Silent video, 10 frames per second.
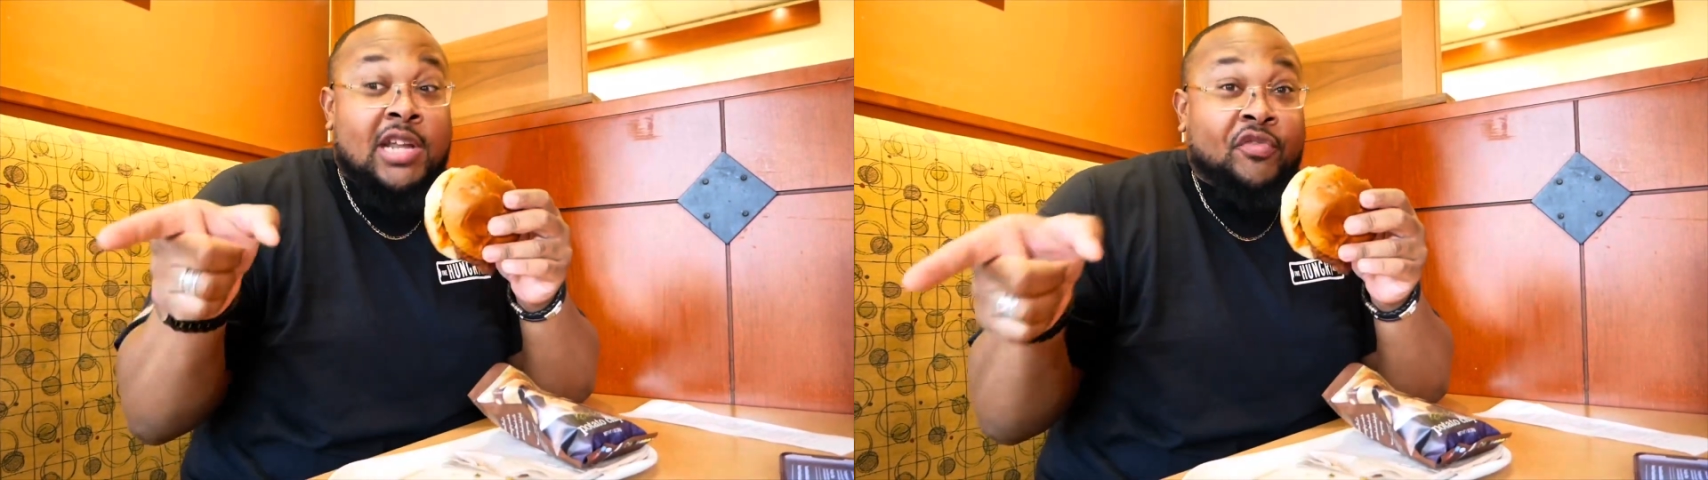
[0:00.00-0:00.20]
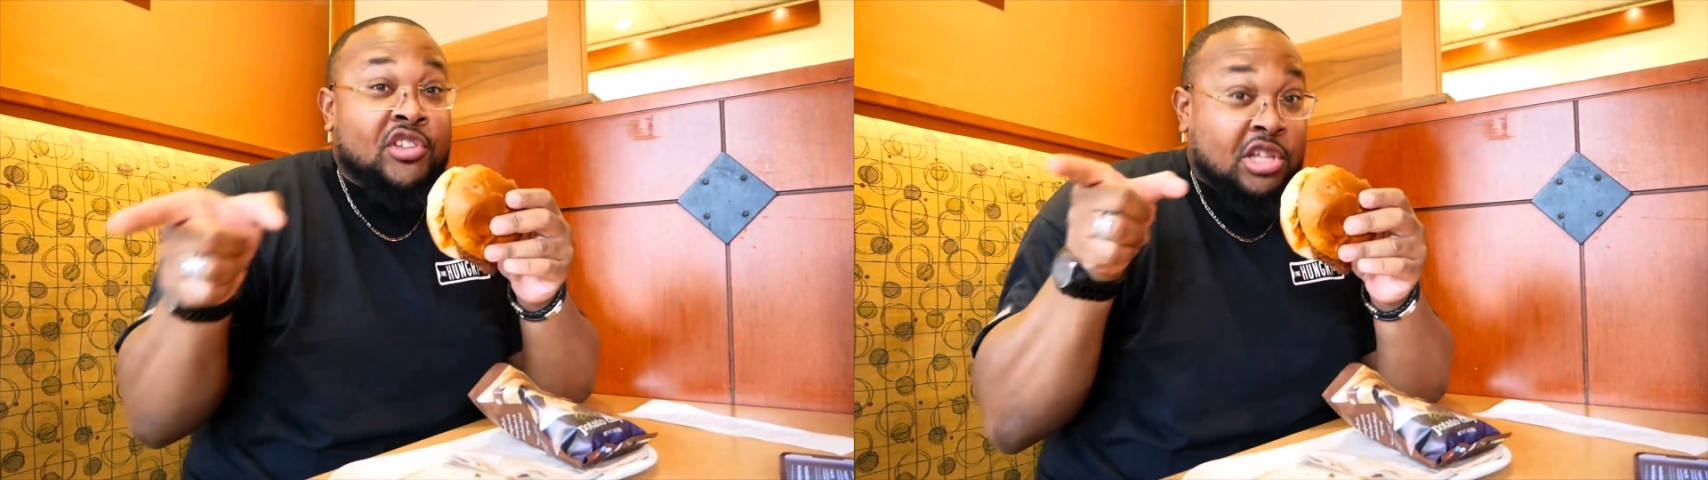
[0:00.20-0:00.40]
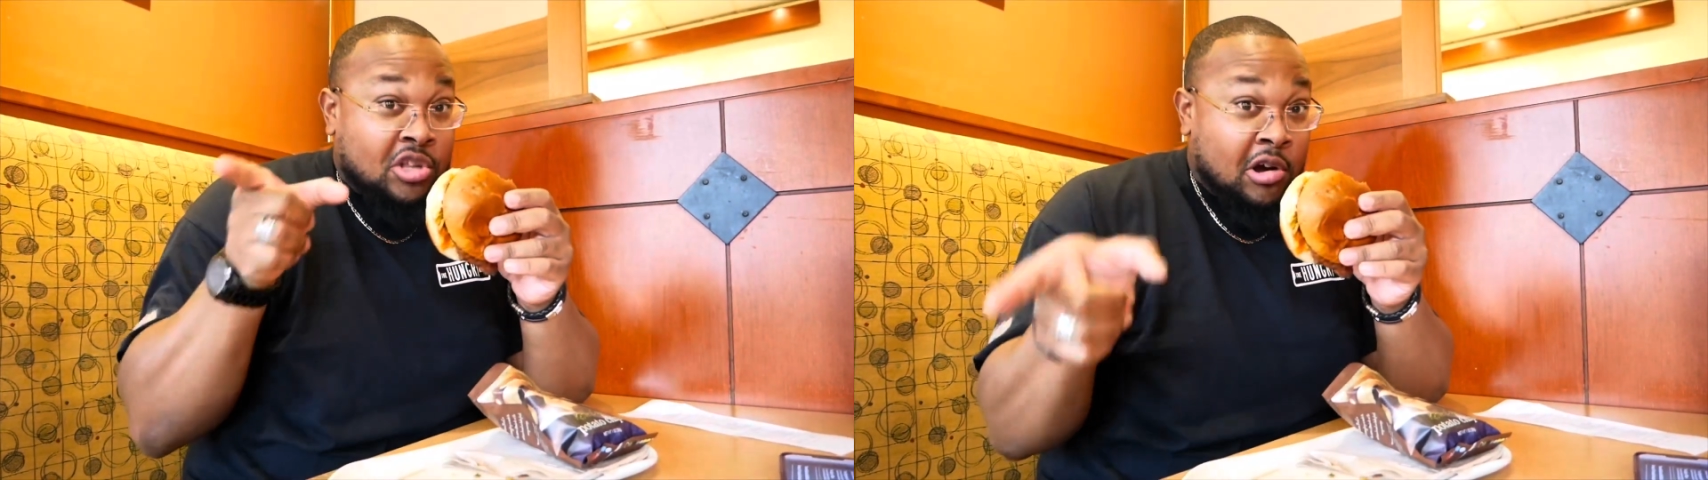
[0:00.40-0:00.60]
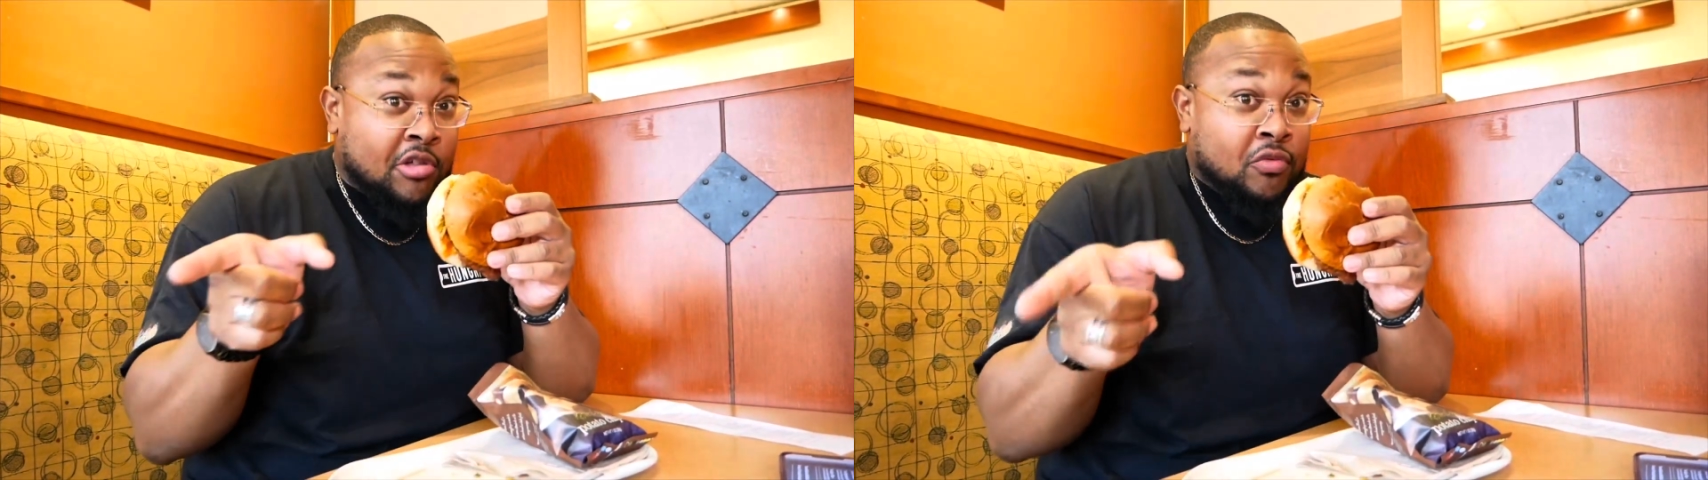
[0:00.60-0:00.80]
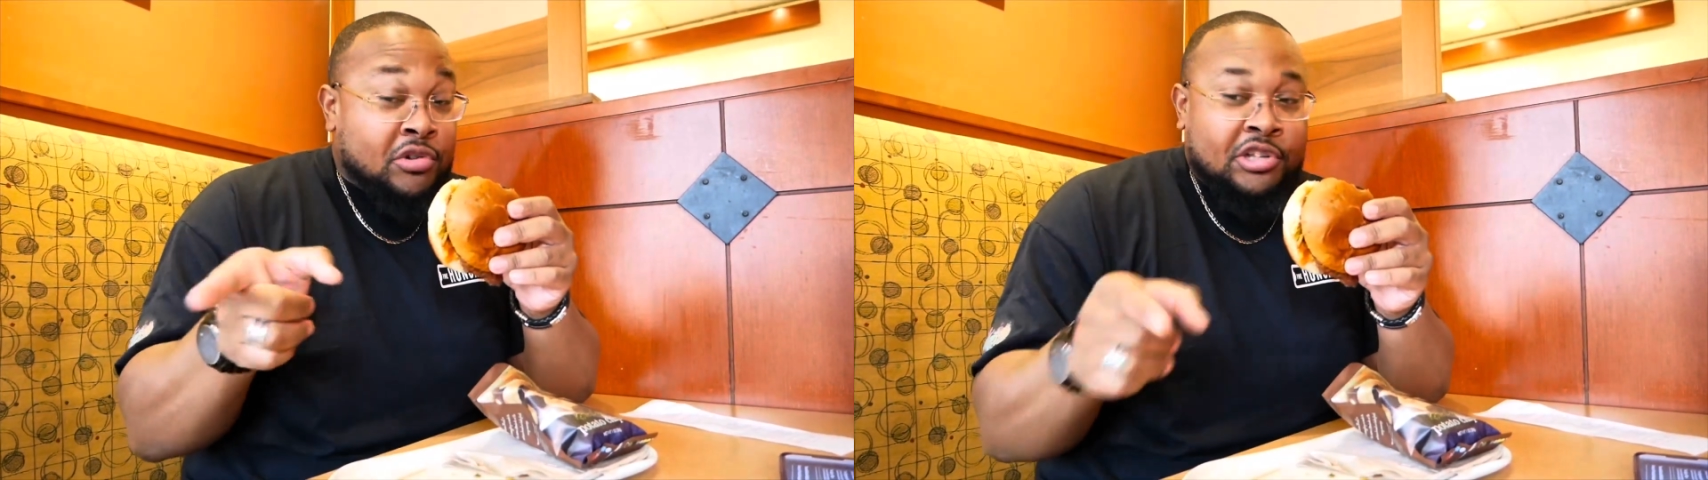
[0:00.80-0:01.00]
definitely get the
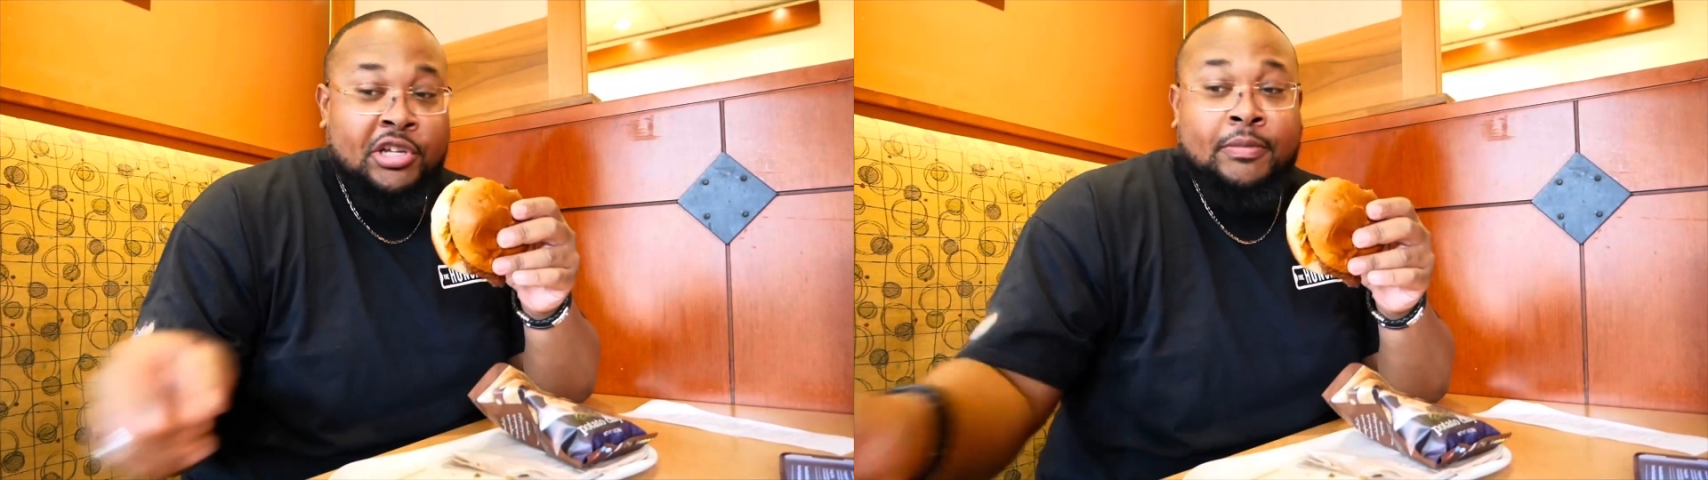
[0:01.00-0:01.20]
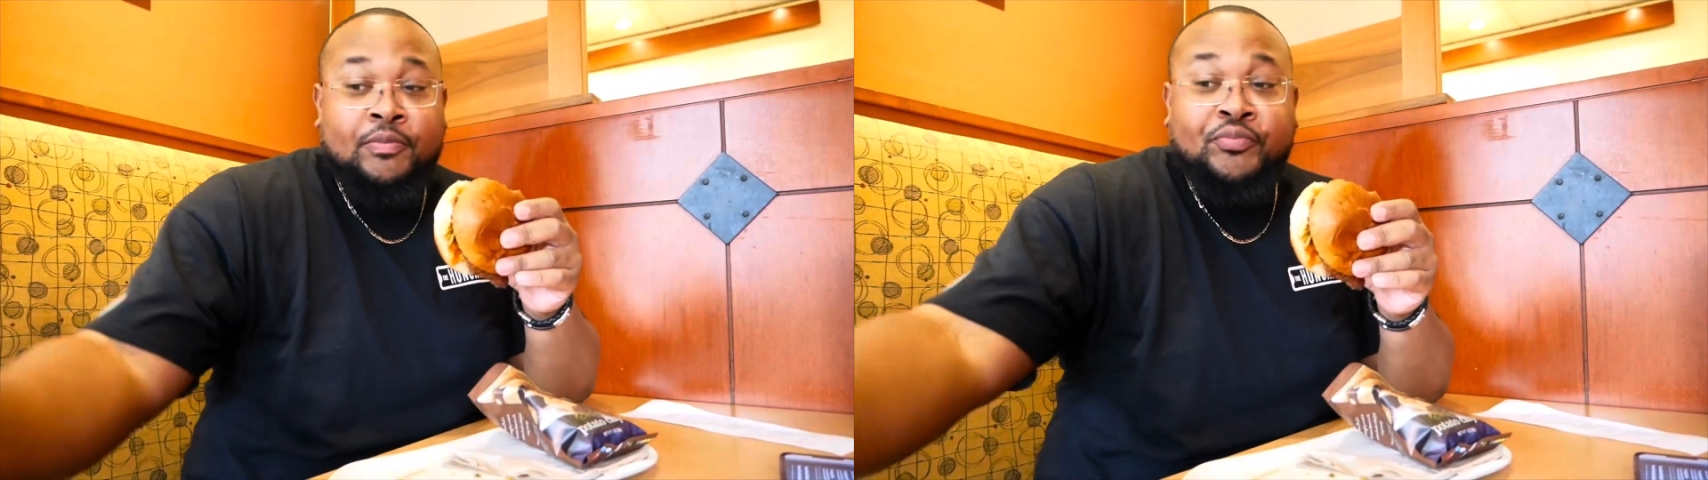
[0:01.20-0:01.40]
other one again.